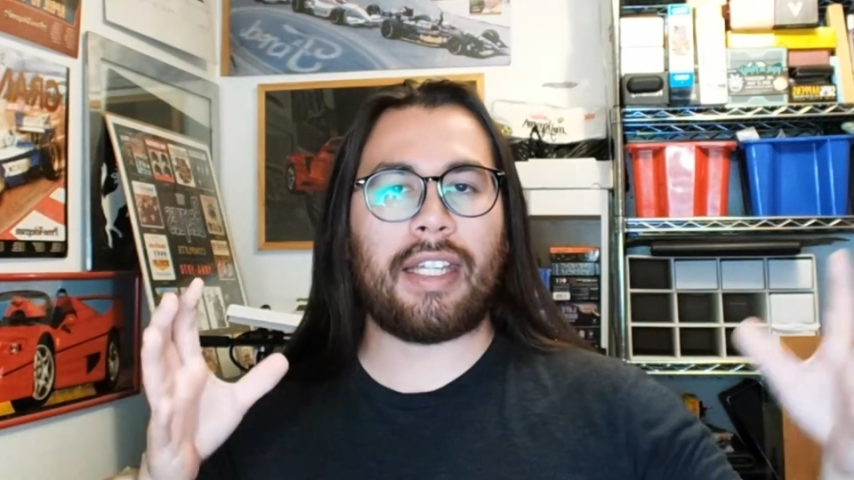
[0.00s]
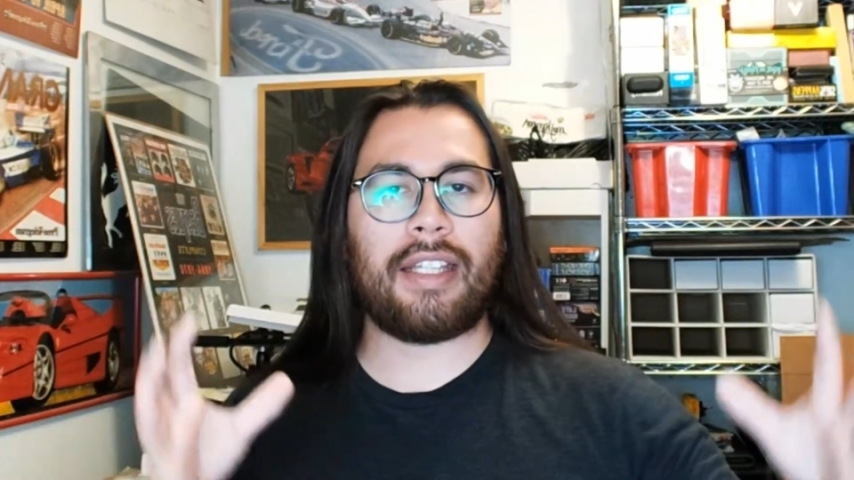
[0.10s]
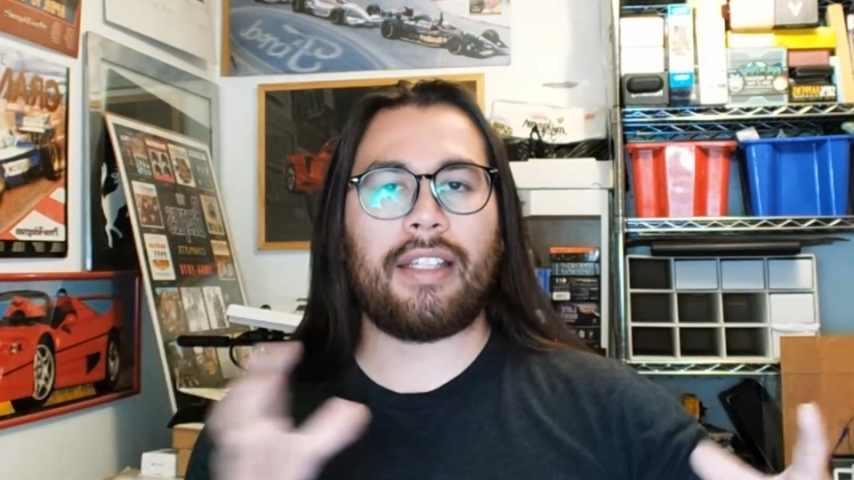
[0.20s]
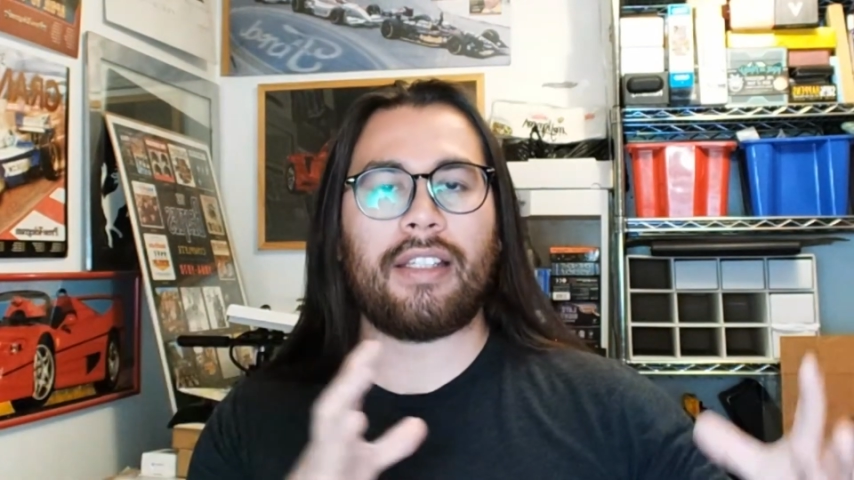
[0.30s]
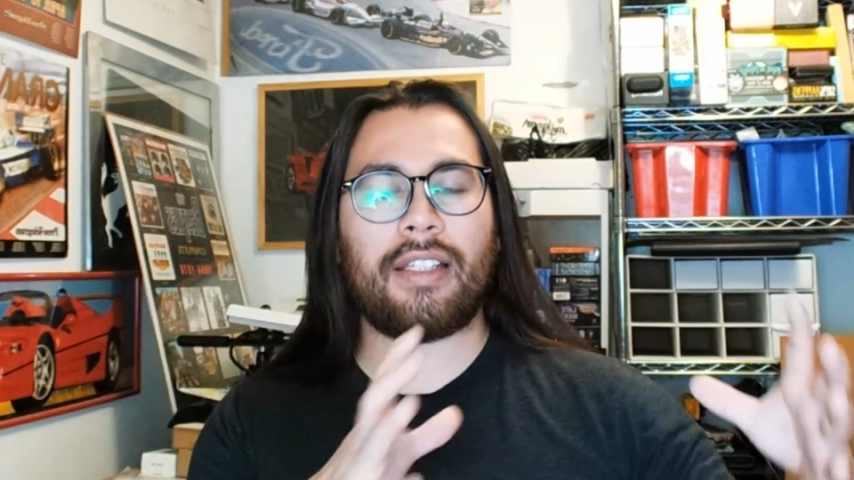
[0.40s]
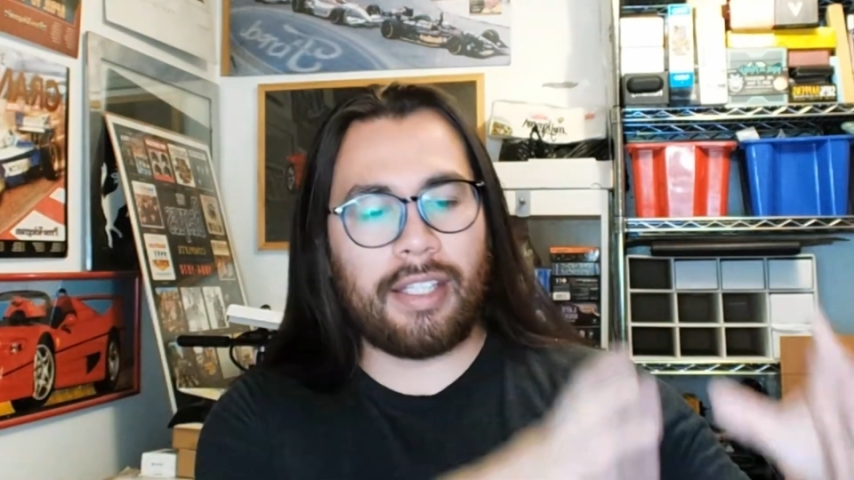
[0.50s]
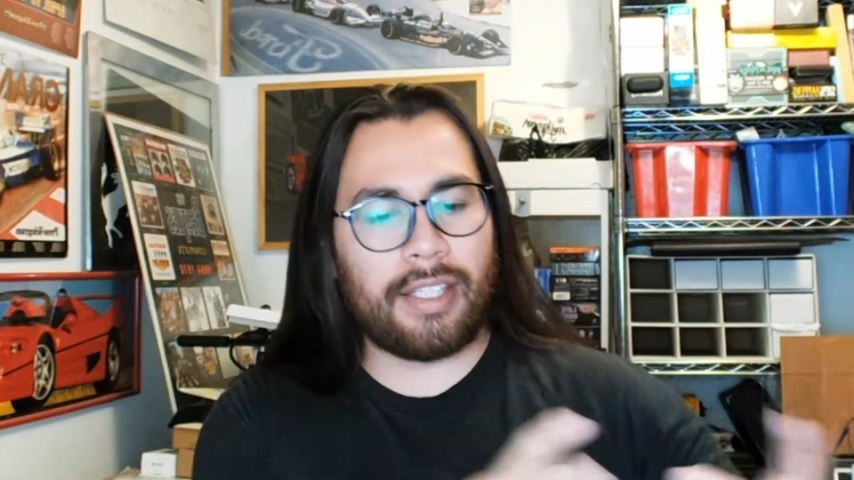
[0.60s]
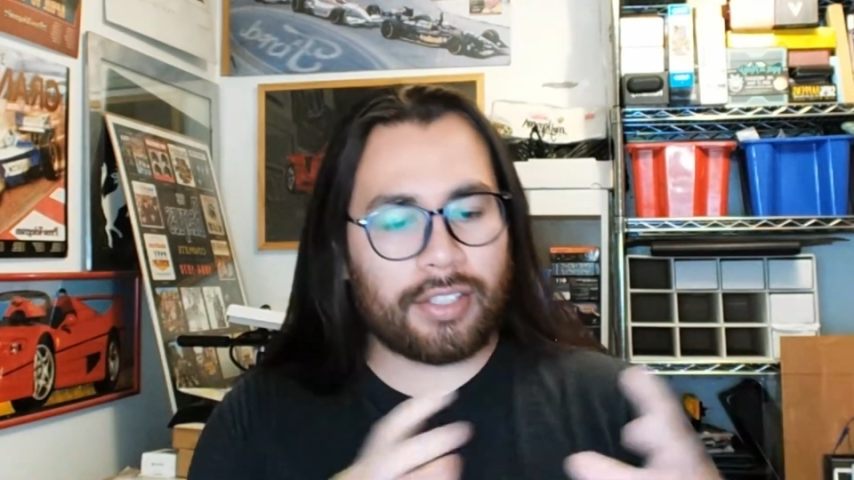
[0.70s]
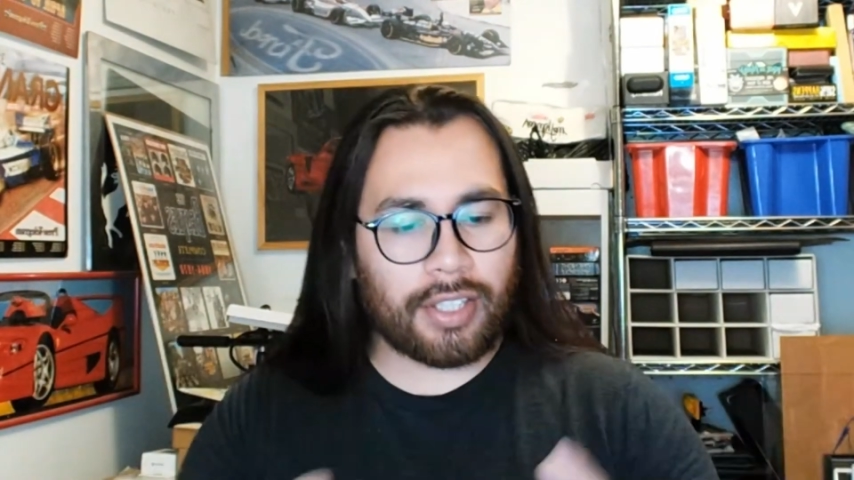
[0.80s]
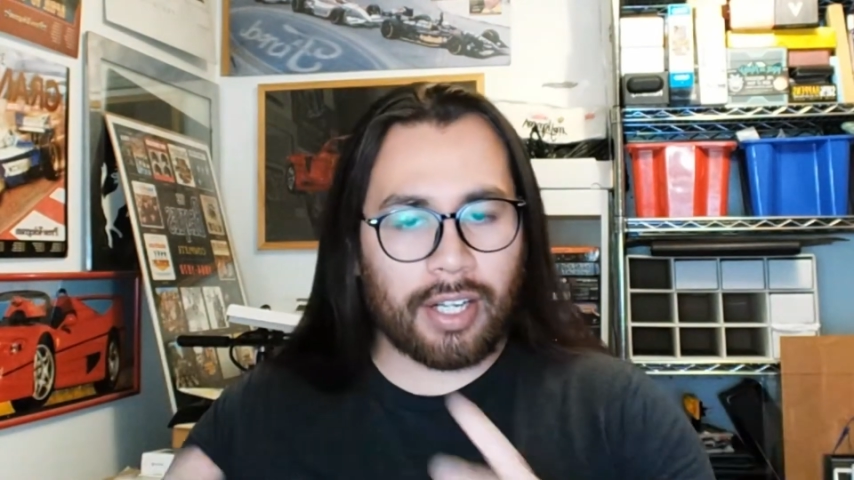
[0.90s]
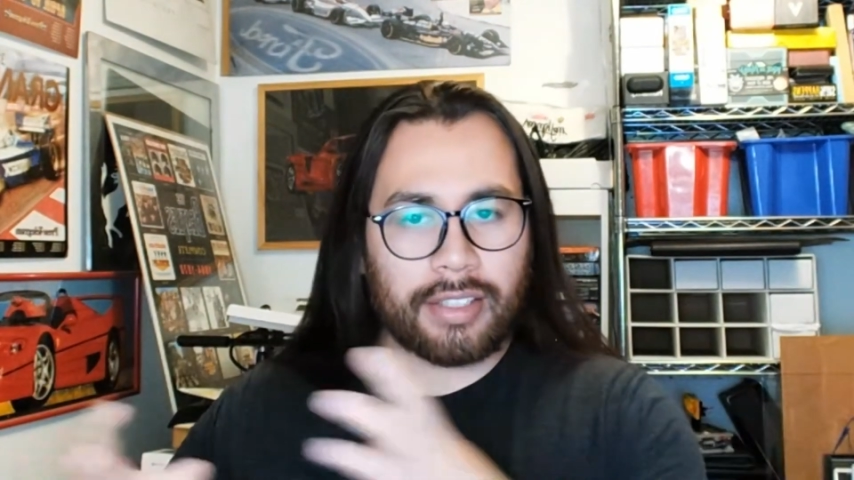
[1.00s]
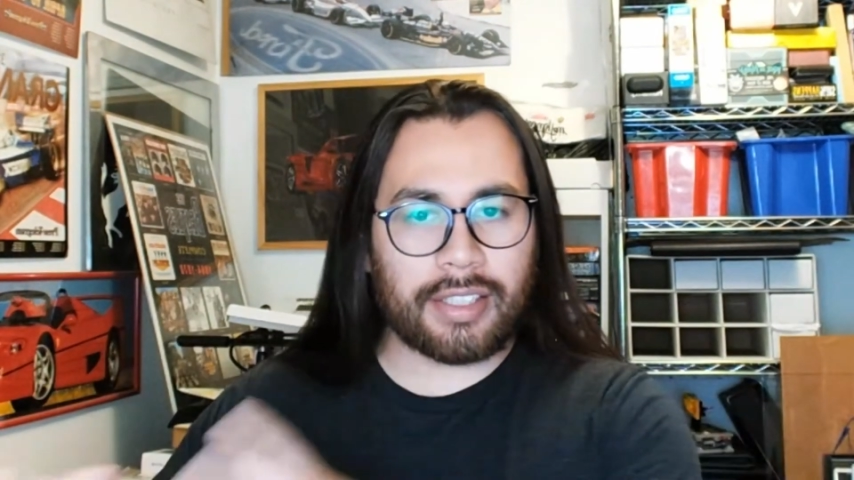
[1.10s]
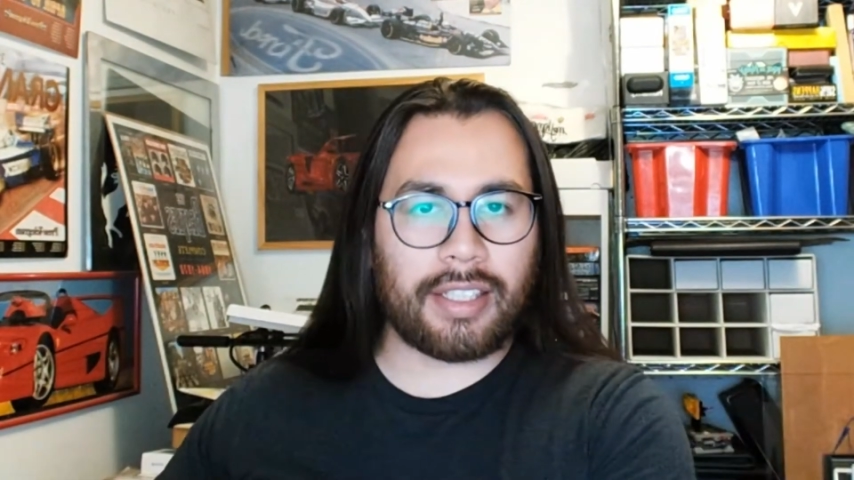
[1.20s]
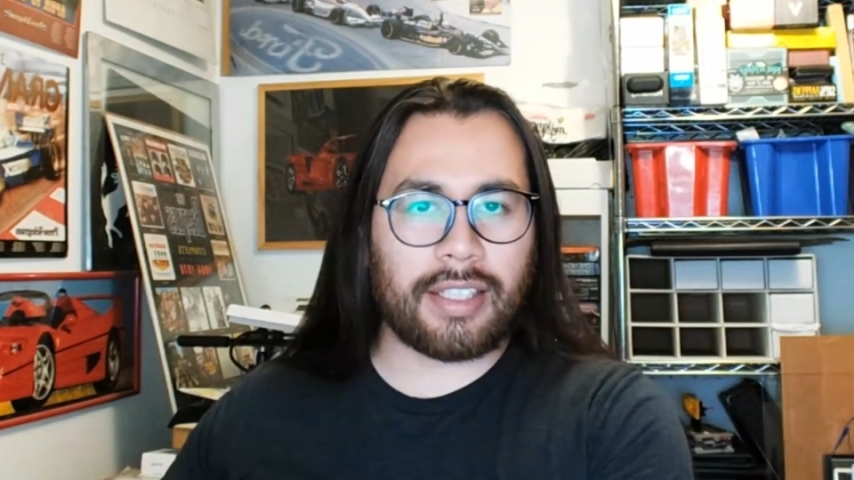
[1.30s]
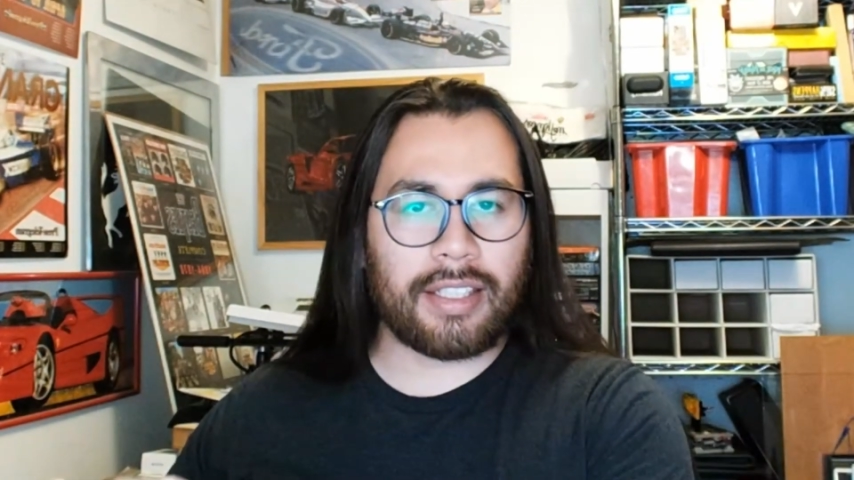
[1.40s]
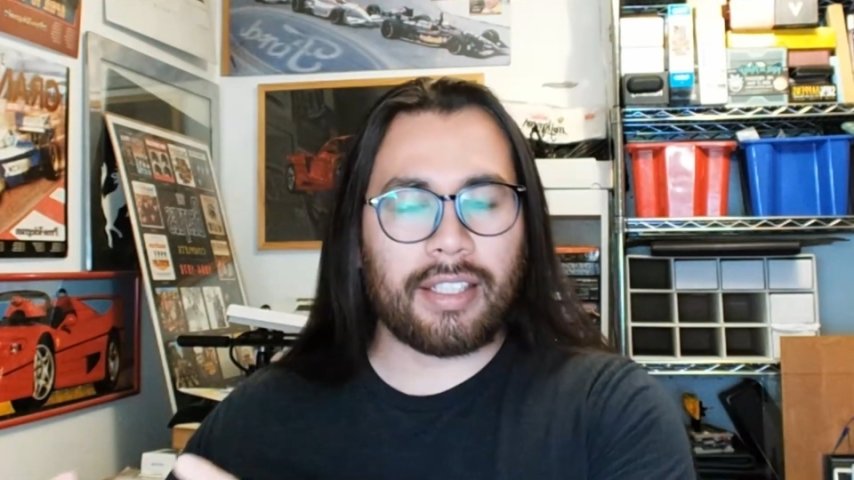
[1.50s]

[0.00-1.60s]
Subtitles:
in each continent,